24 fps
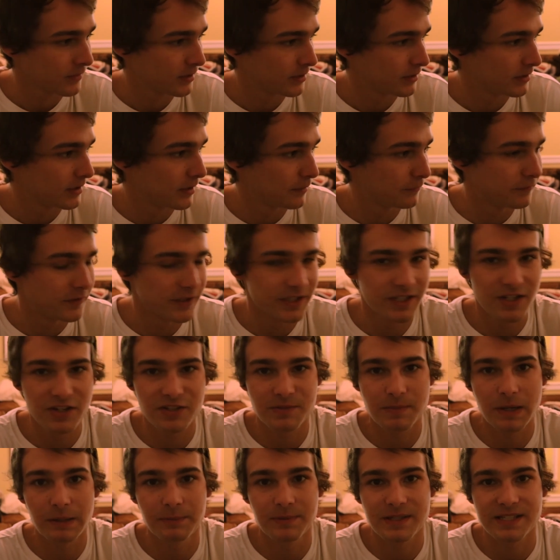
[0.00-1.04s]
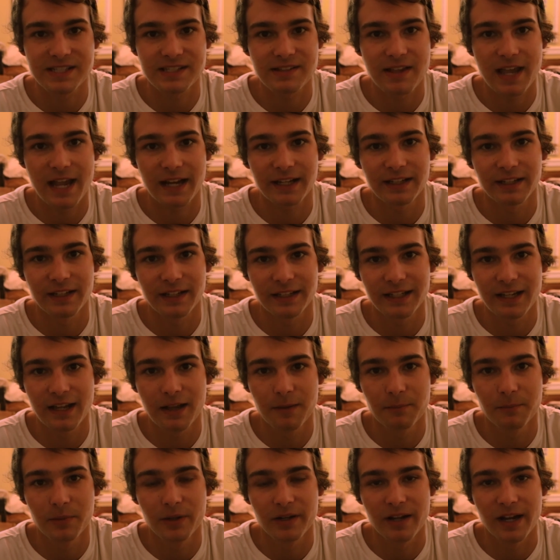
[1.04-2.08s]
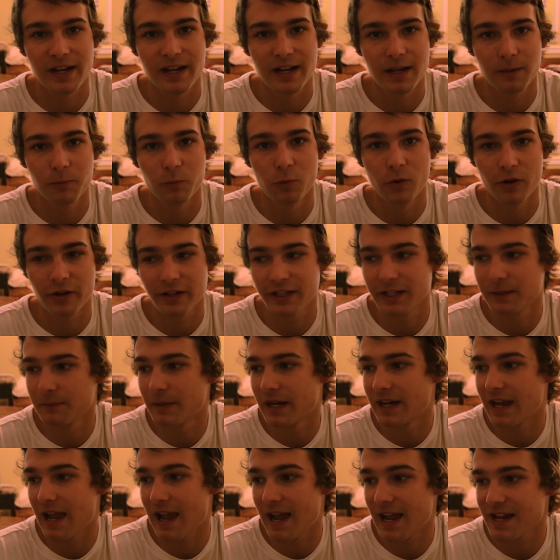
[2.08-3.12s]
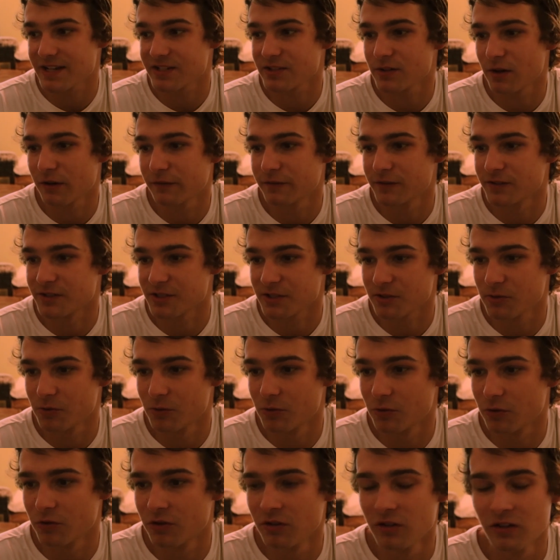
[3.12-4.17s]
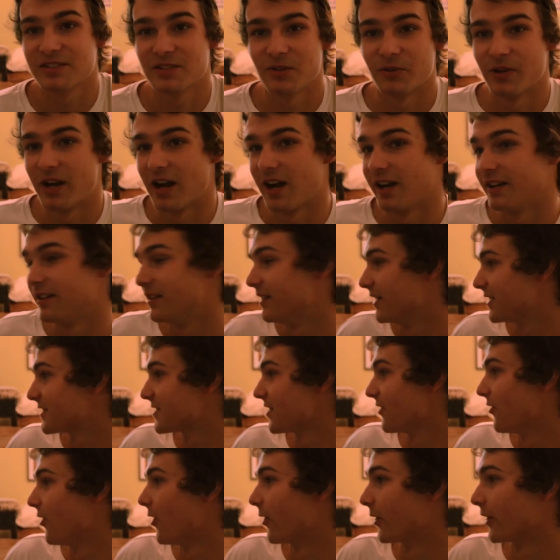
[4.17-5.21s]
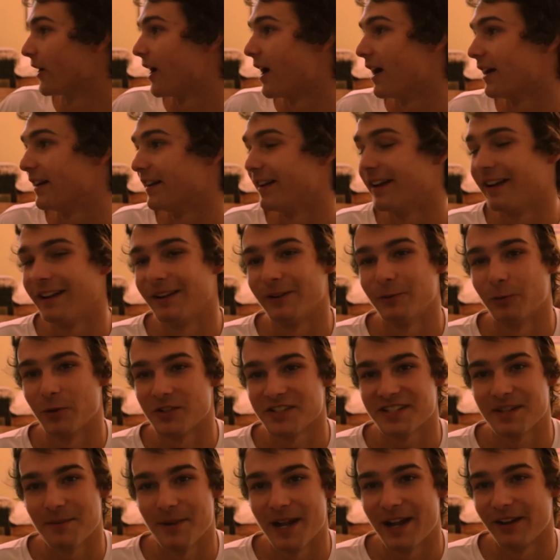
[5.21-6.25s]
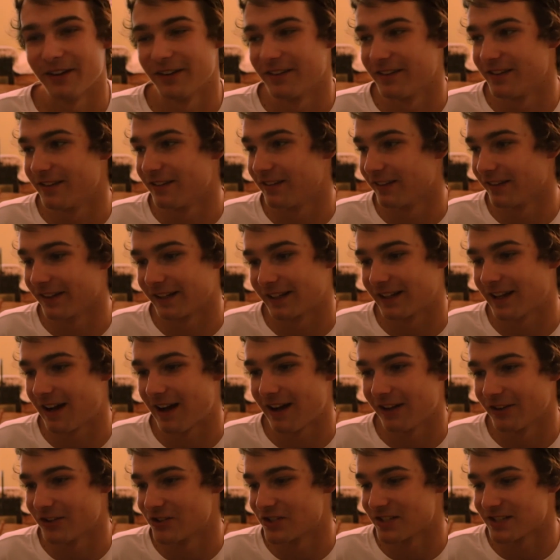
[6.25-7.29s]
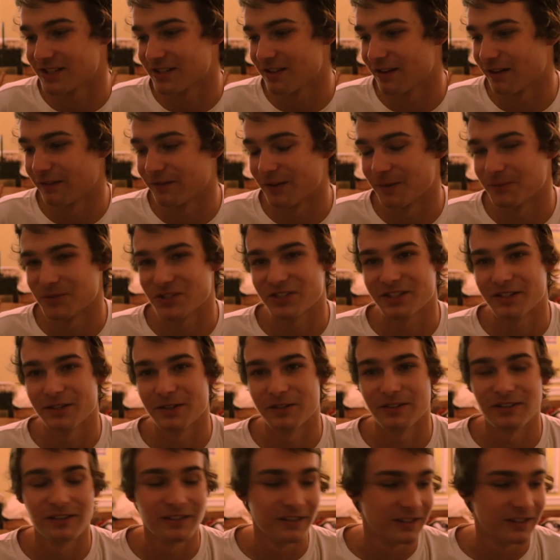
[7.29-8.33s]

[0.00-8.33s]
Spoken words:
yeah, videos might be slacking again, but I am working my ass off in school. It's a ride. It's a long ride. And once I'm out of like college and stuff, I'm just gonna